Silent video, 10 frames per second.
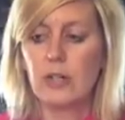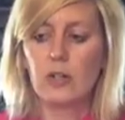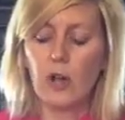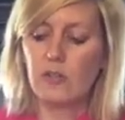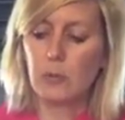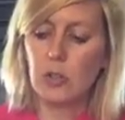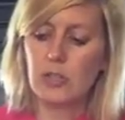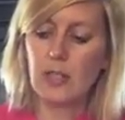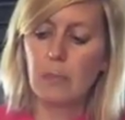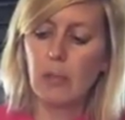you don't have to
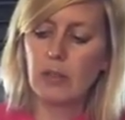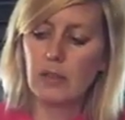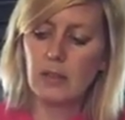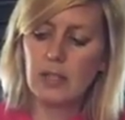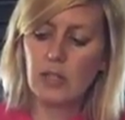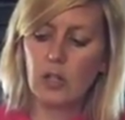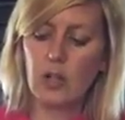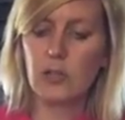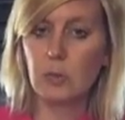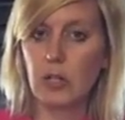purchase them, but this could
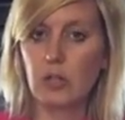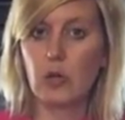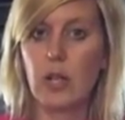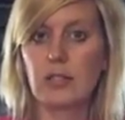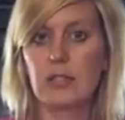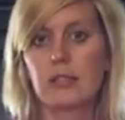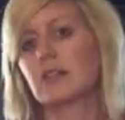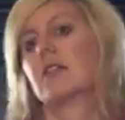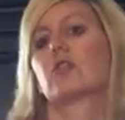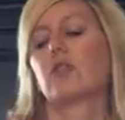also be your choice.
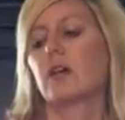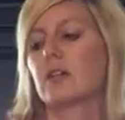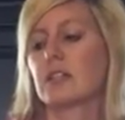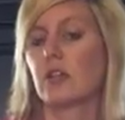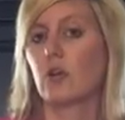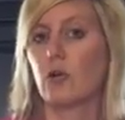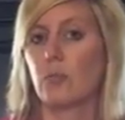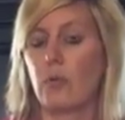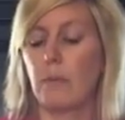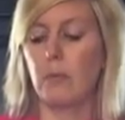These are the silicone
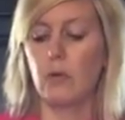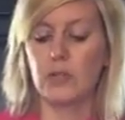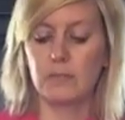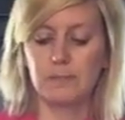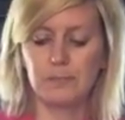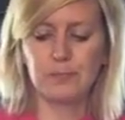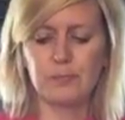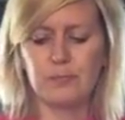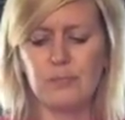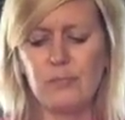prep bowls.
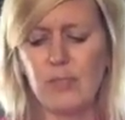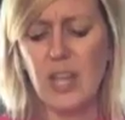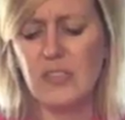And